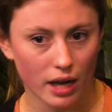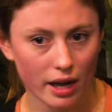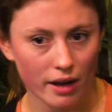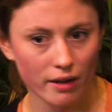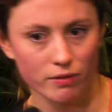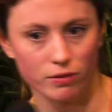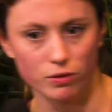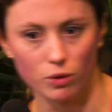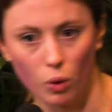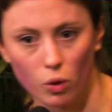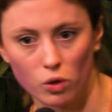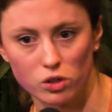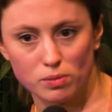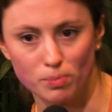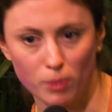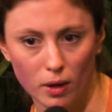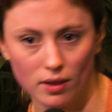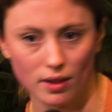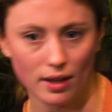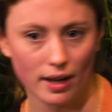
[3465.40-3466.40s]
have the whole
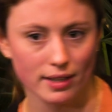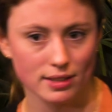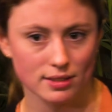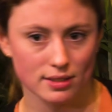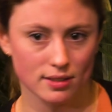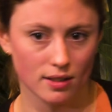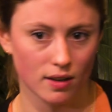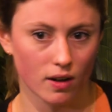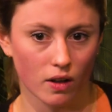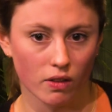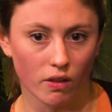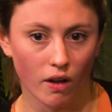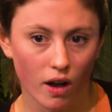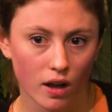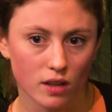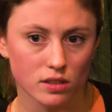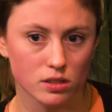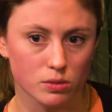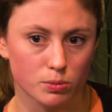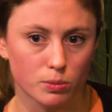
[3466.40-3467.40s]
spotlight on
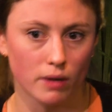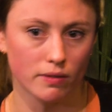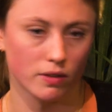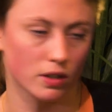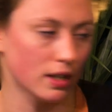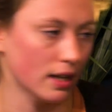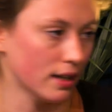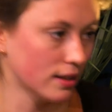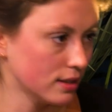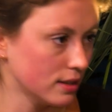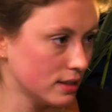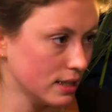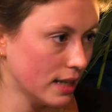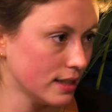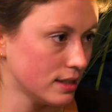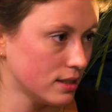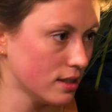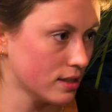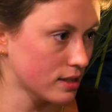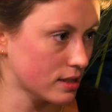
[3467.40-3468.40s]
us rather than the
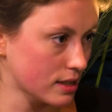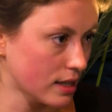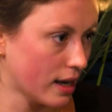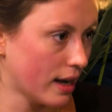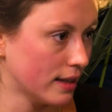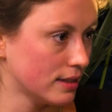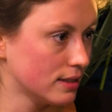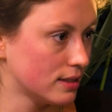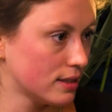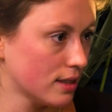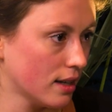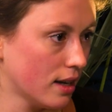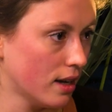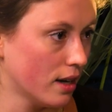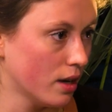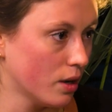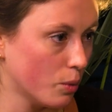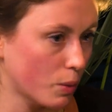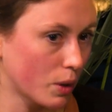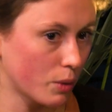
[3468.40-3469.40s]
ideas and
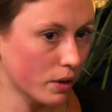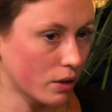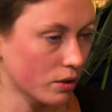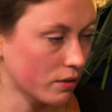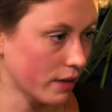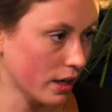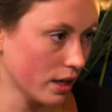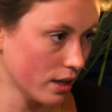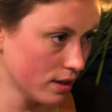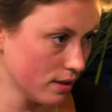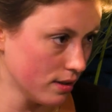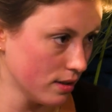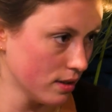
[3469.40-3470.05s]
uh, what we convey.